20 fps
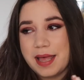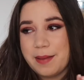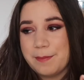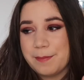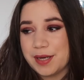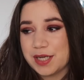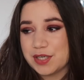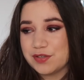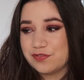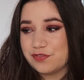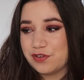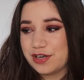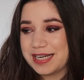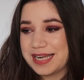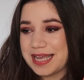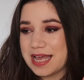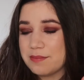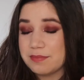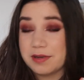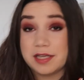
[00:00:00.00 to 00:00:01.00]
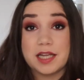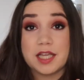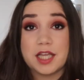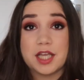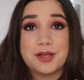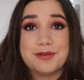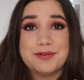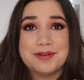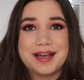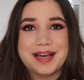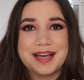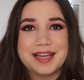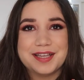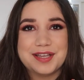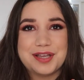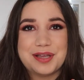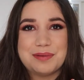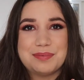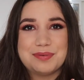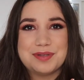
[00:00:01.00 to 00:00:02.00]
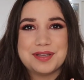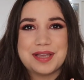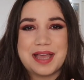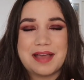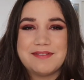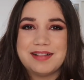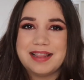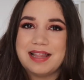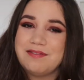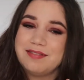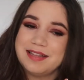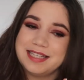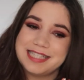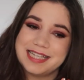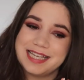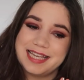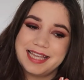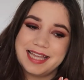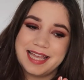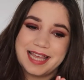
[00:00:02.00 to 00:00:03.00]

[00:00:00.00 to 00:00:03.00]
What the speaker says: But for now I'm gonna go. I hope you have a lovely day